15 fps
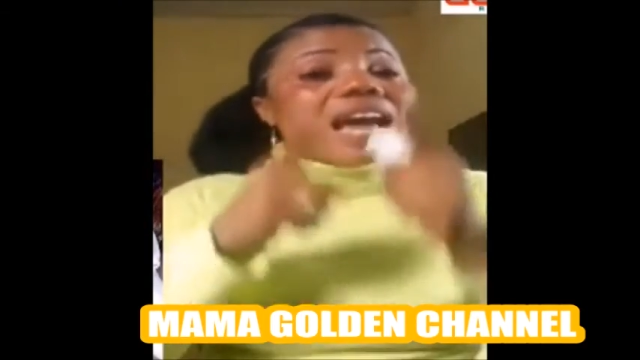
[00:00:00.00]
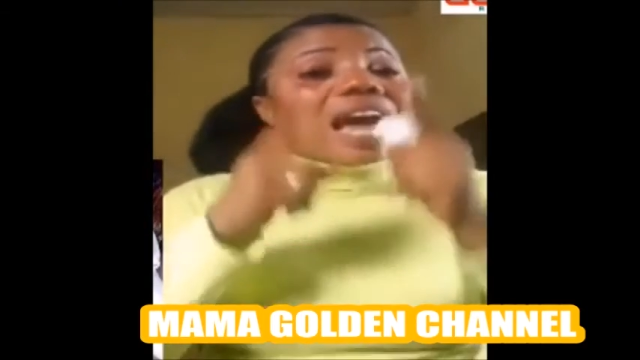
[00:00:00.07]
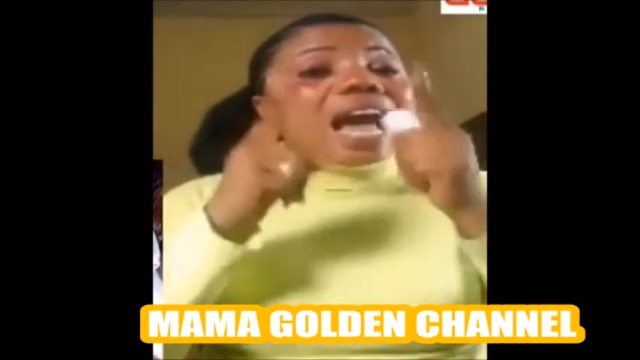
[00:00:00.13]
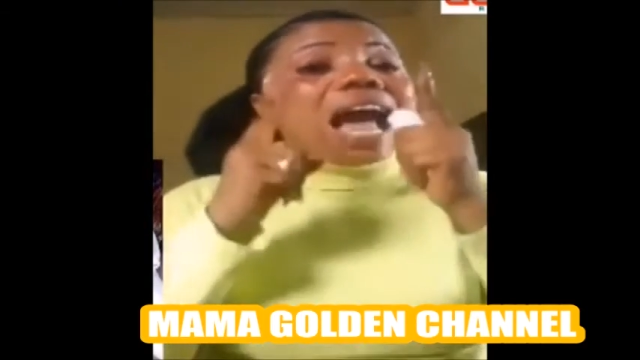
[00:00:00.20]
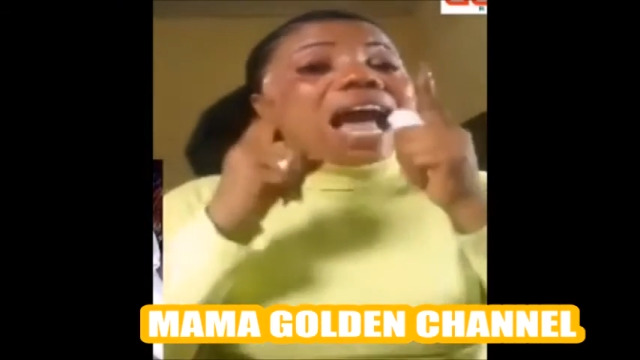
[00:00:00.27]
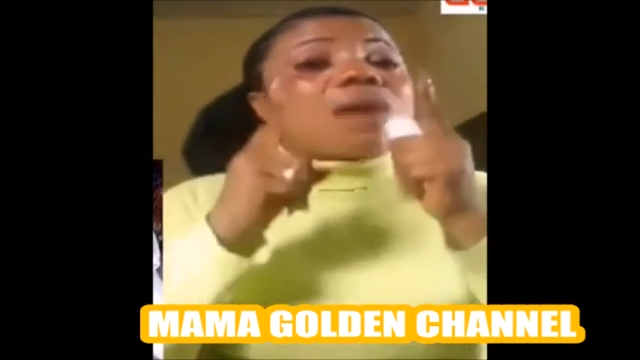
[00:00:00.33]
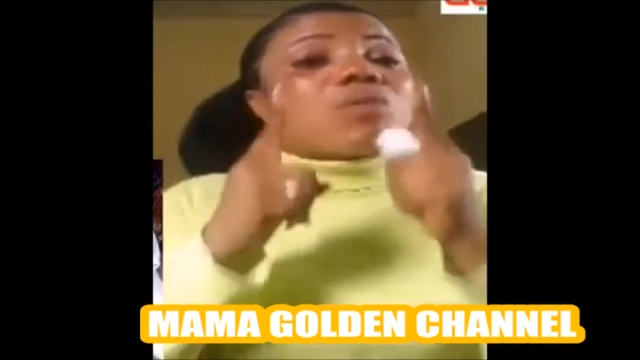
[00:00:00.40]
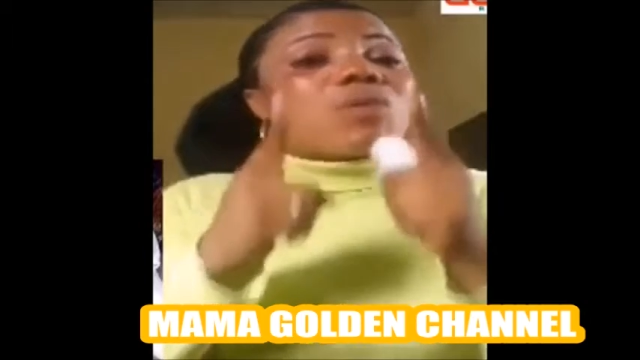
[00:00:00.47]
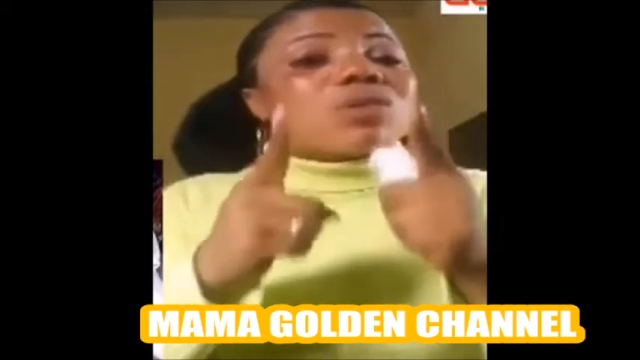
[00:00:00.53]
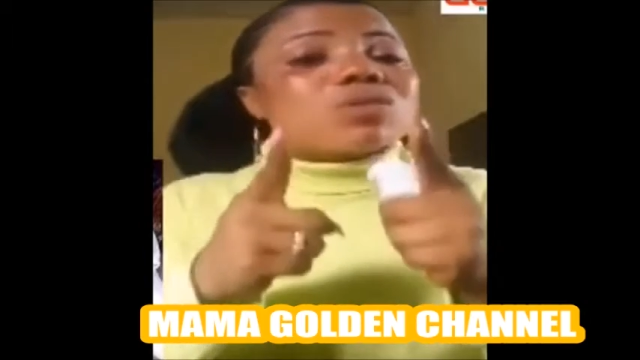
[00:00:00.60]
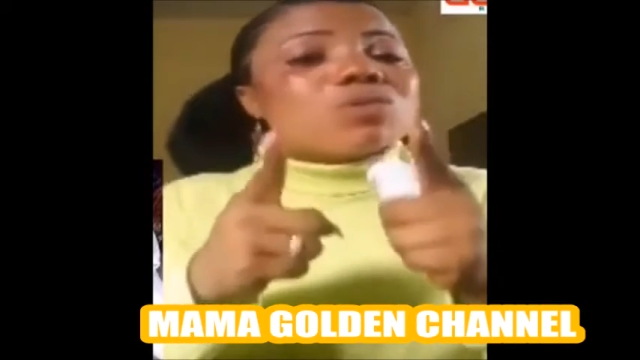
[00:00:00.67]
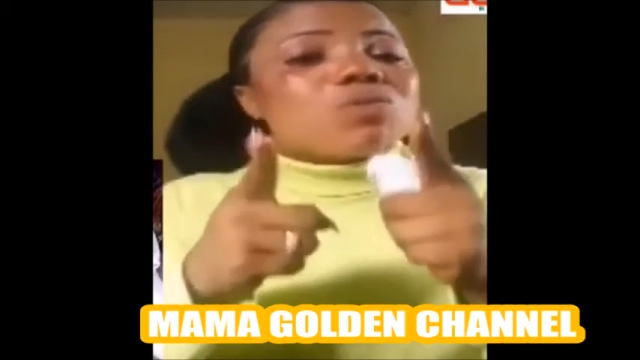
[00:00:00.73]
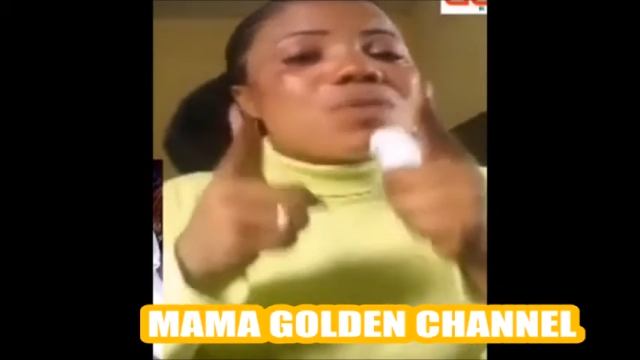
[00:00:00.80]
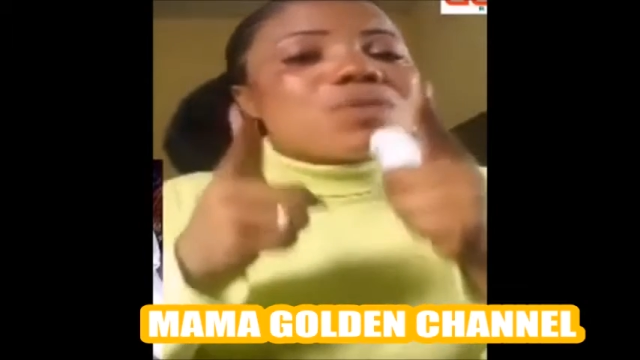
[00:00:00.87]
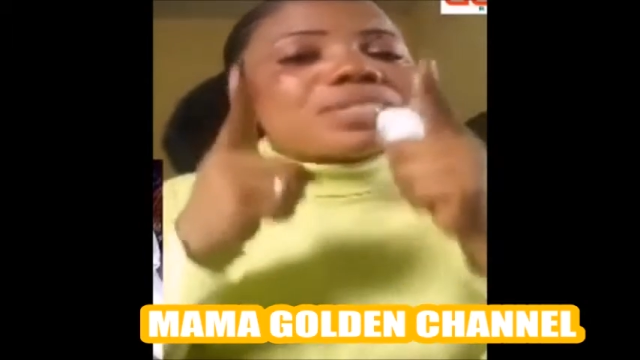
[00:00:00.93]
I
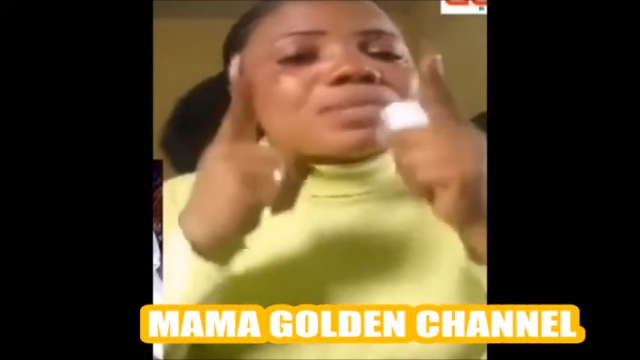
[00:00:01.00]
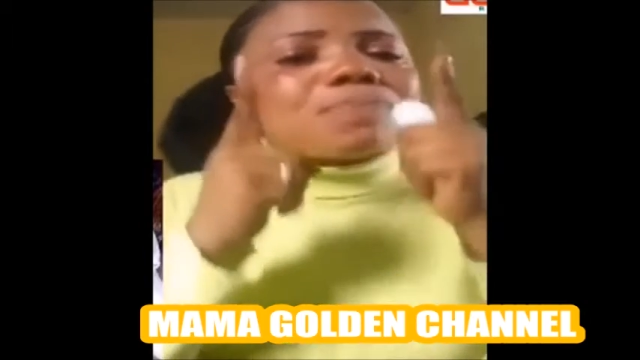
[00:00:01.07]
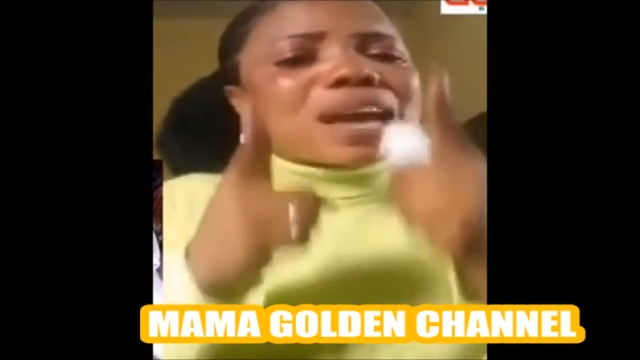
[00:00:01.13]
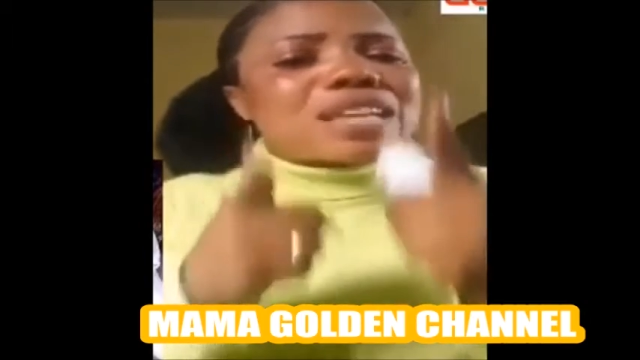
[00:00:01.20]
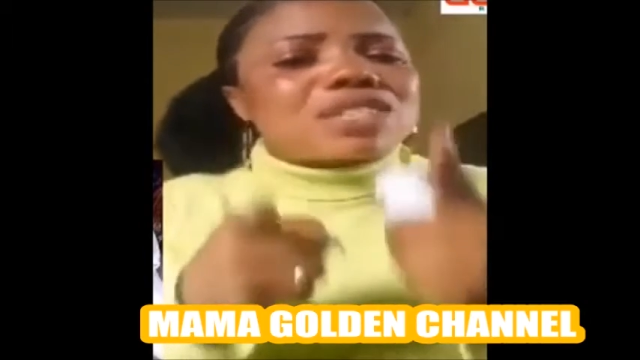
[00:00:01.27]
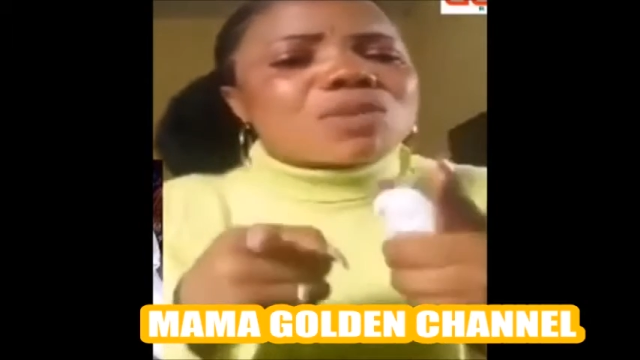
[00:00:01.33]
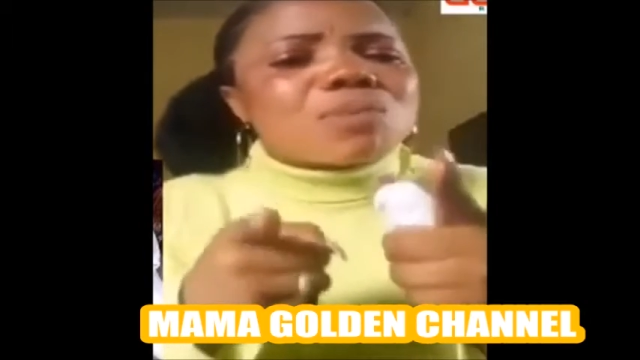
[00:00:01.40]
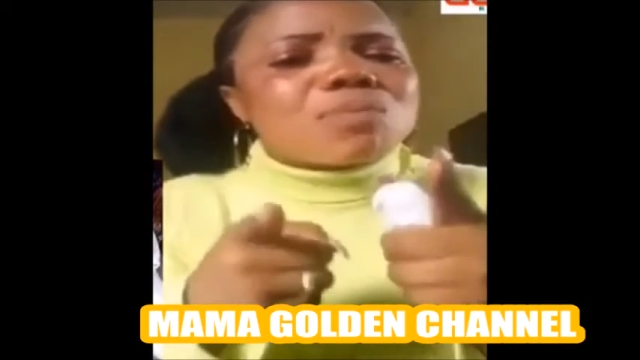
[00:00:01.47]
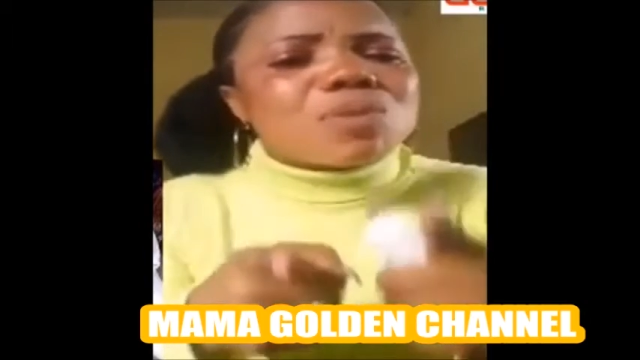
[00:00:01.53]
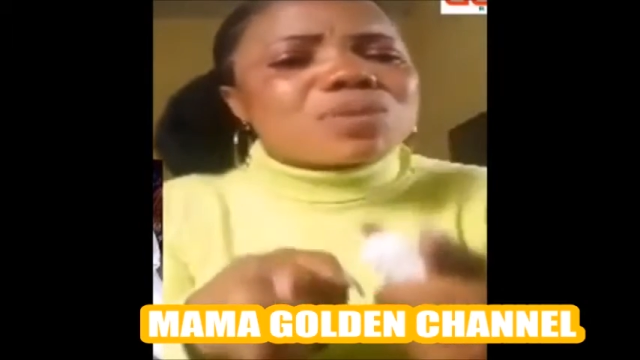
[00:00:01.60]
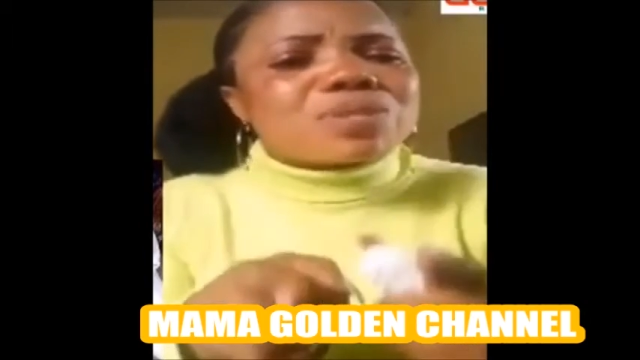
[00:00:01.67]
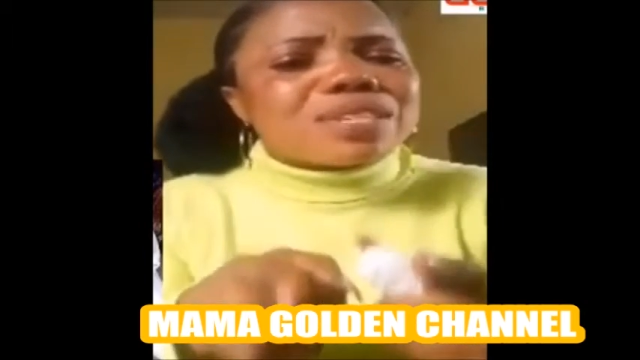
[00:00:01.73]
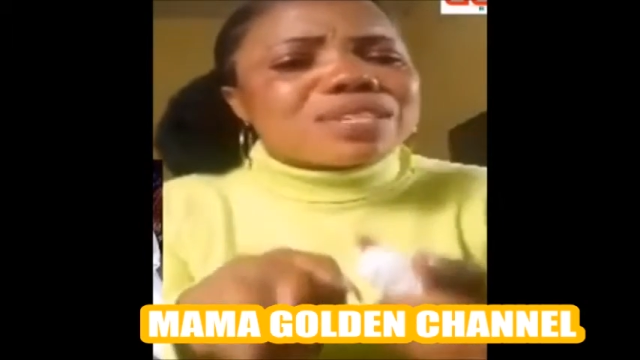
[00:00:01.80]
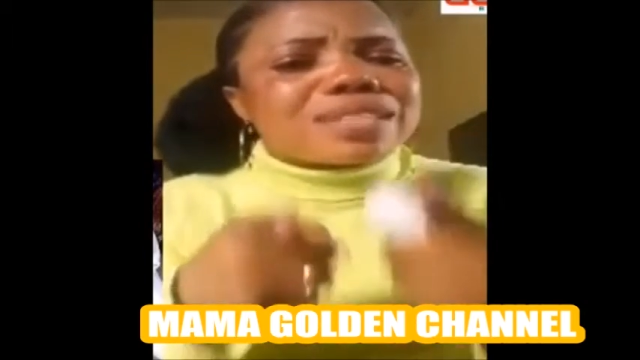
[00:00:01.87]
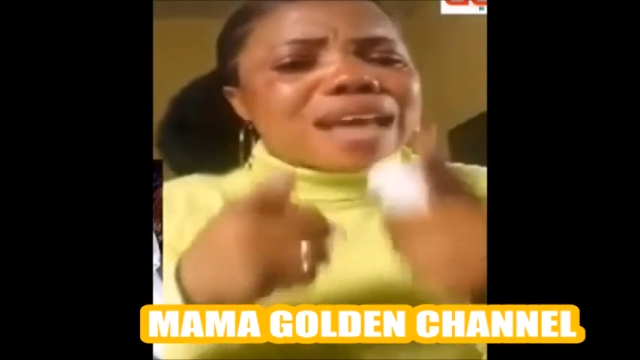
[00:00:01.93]
wasn't with Pastor
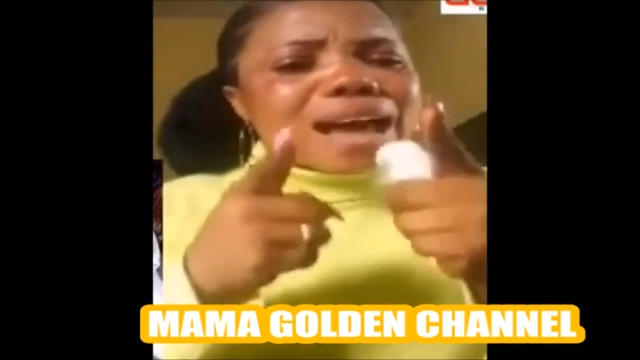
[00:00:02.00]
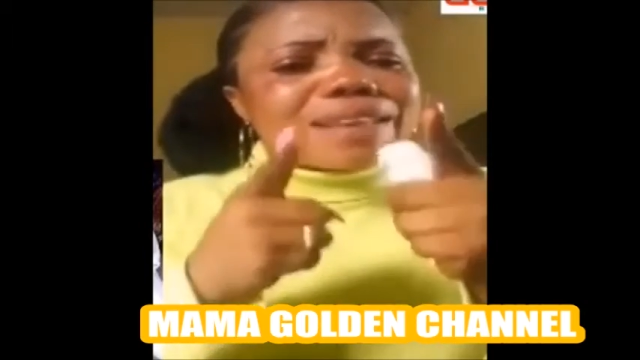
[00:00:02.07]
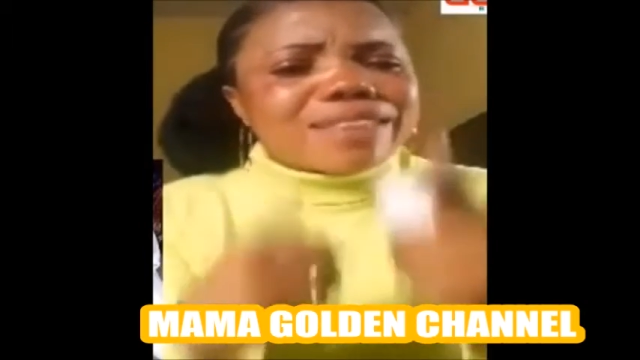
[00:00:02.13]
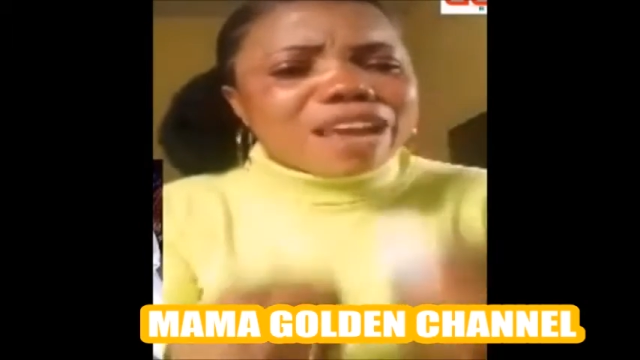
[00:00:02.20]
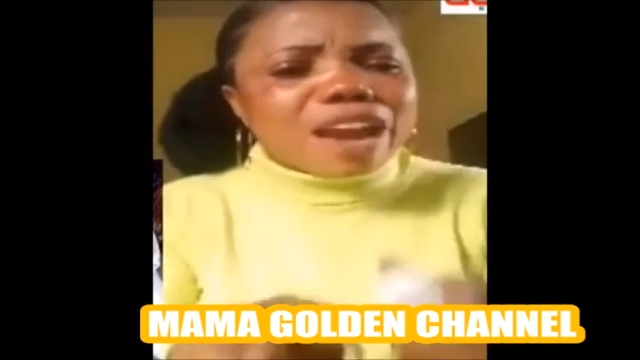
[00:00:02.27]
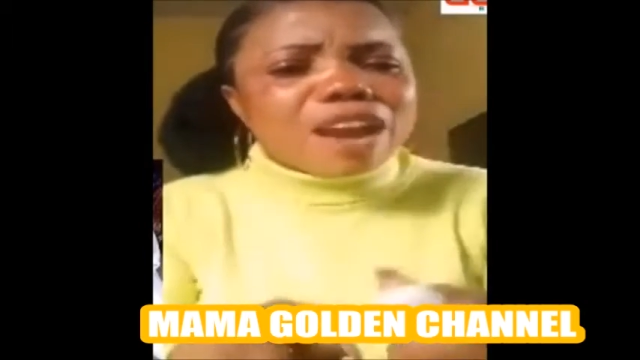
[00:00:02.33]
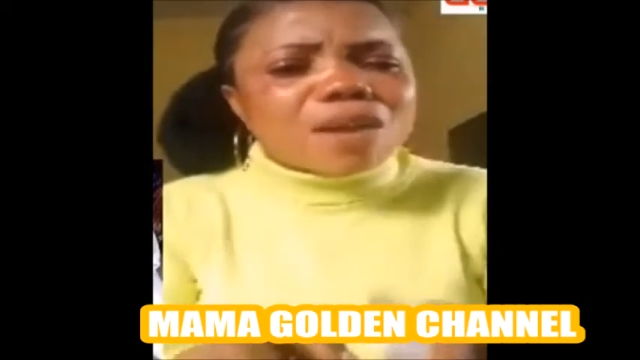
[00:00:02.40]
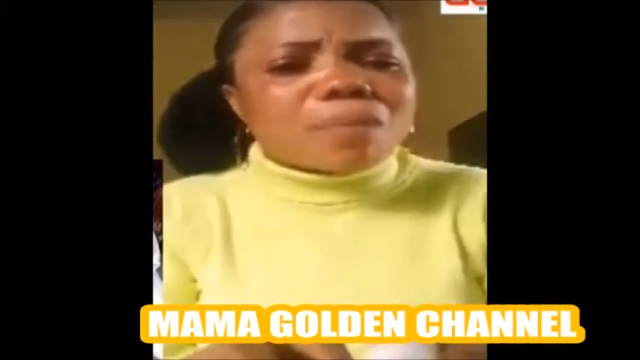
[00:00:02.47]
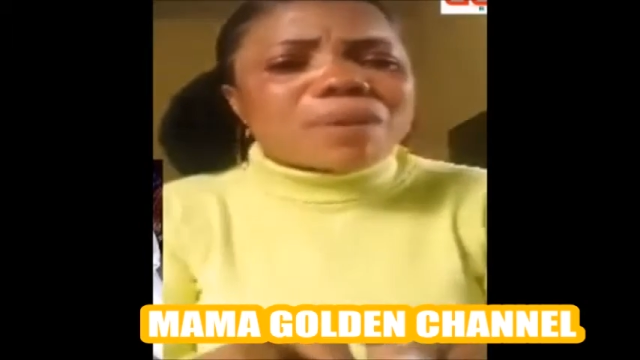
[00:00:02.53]
Moses Adeyo.